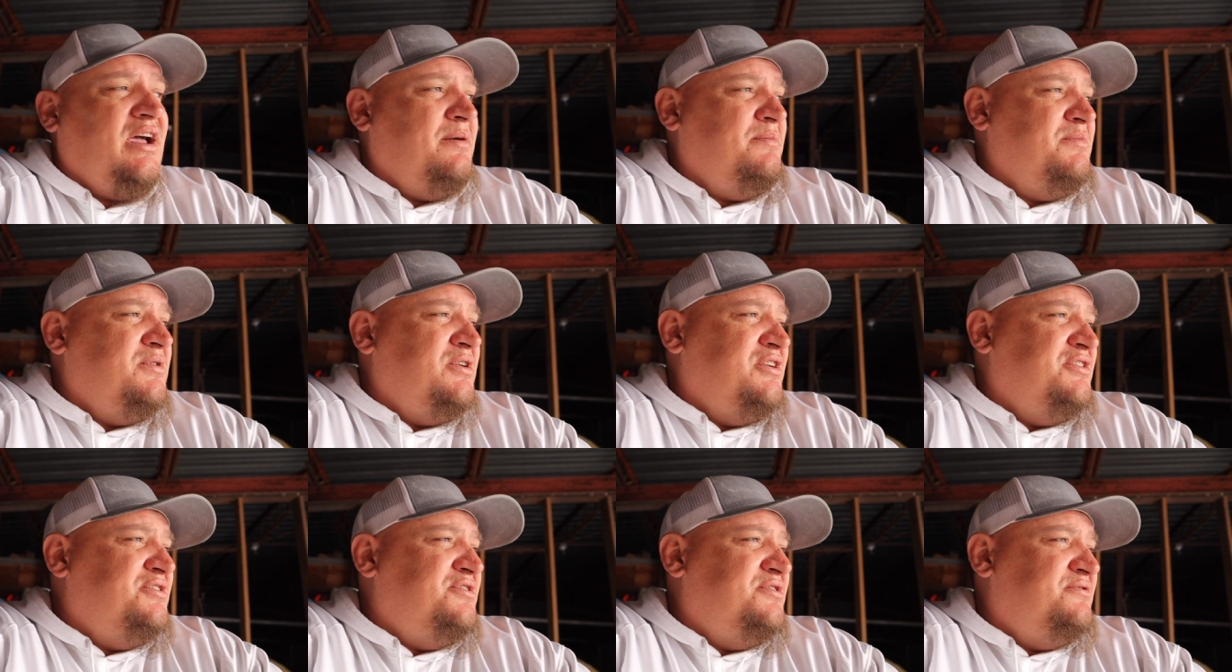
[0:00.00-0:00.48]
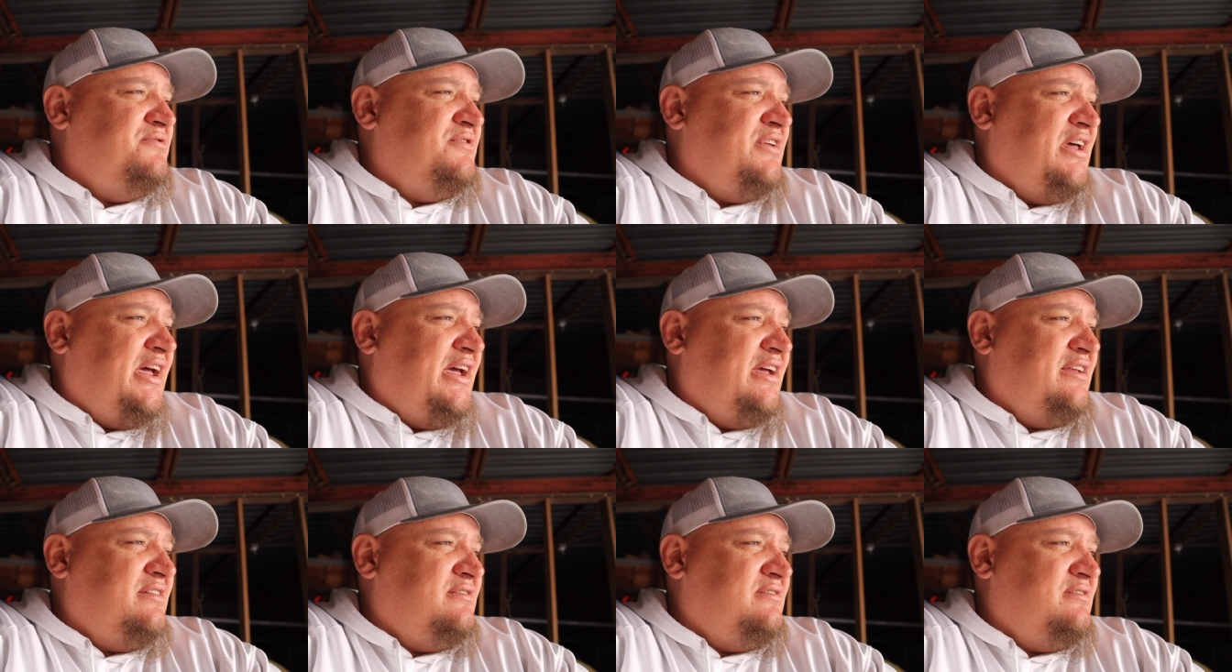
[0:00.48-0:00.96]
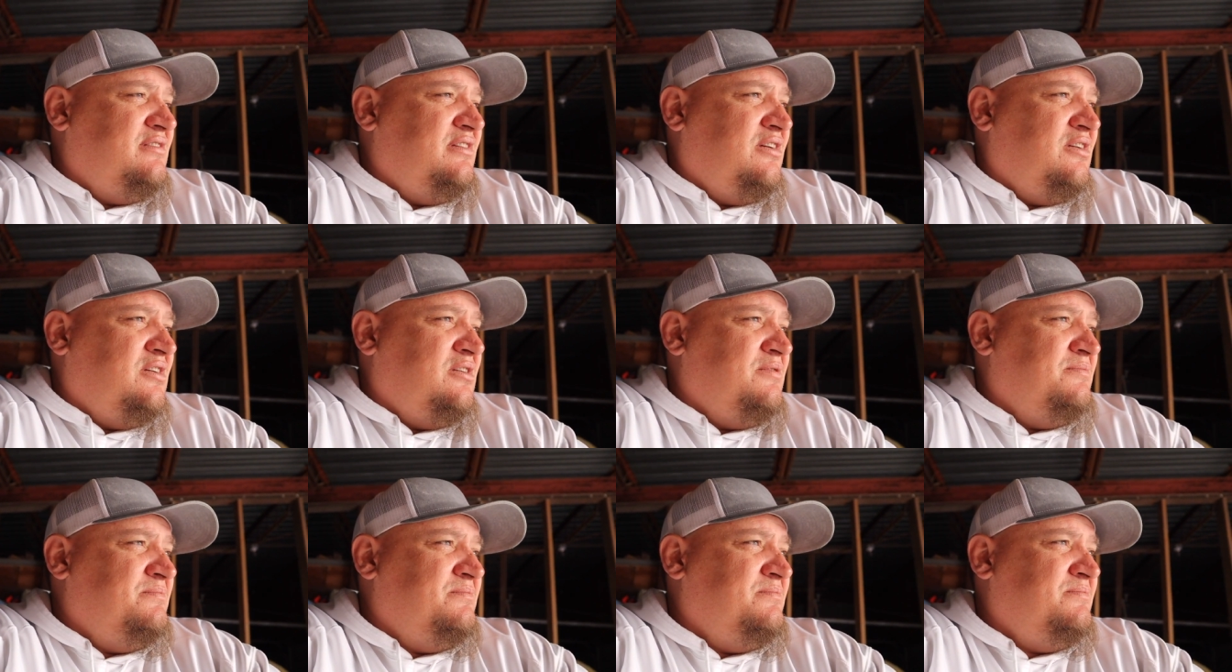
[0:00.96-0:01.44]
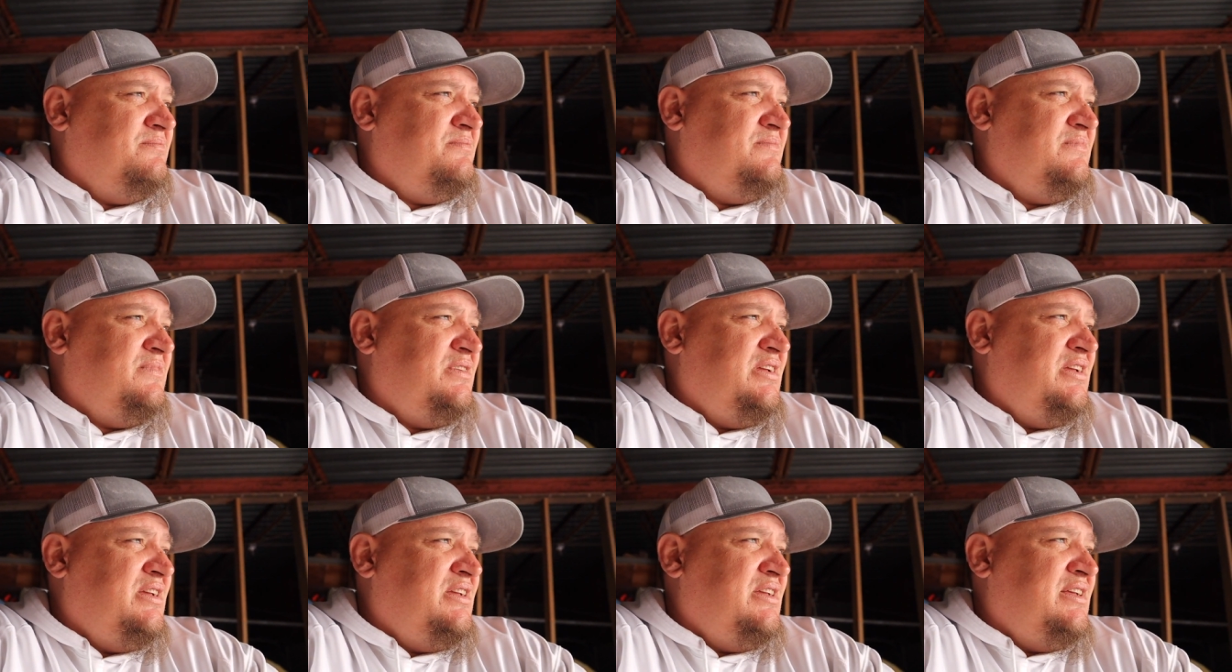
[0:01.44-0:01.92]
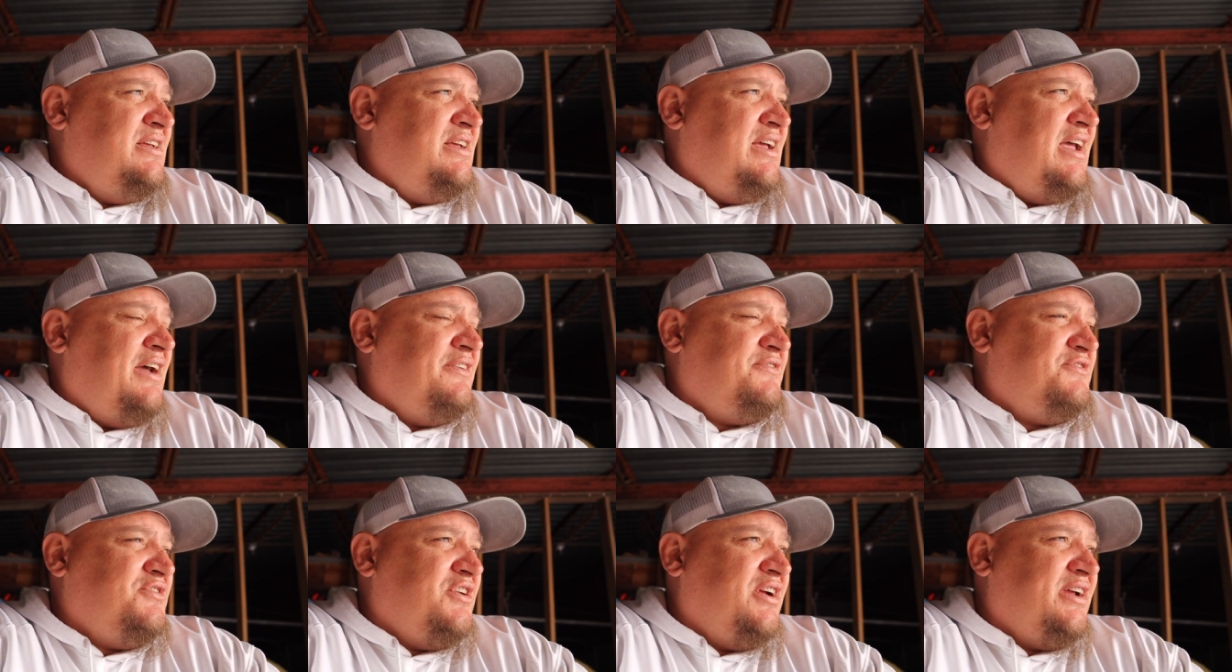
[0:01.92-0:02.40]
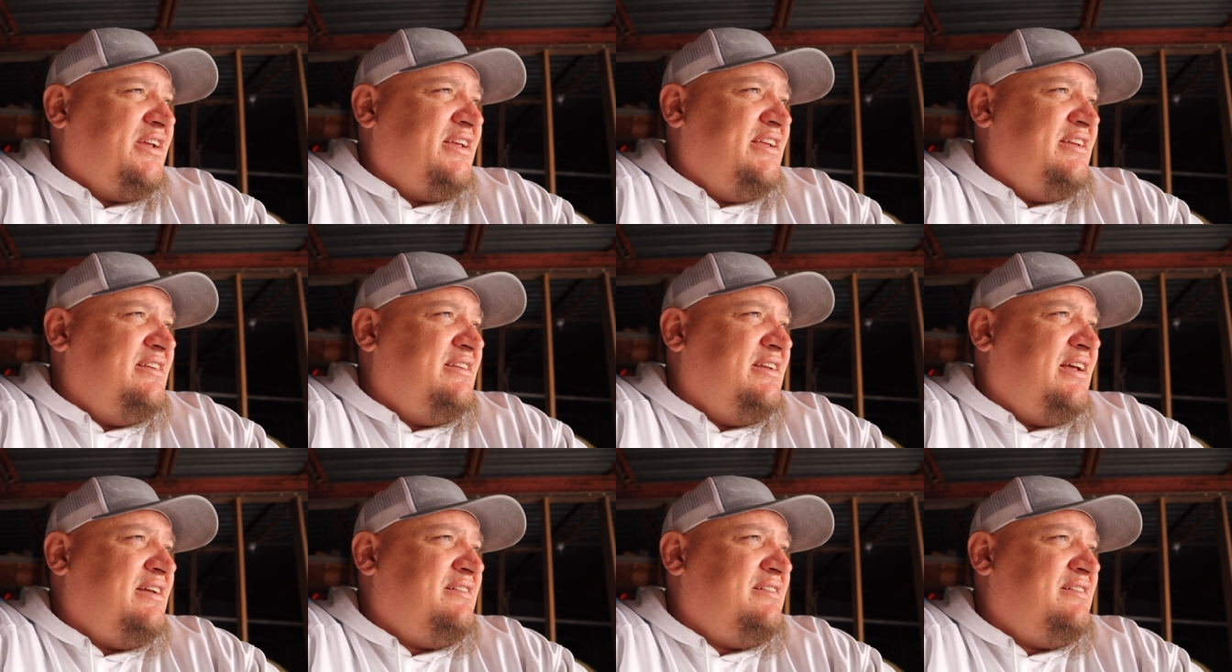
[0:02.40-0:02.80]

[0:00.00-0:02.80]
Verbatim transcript: I'm gonna do that um, after I get.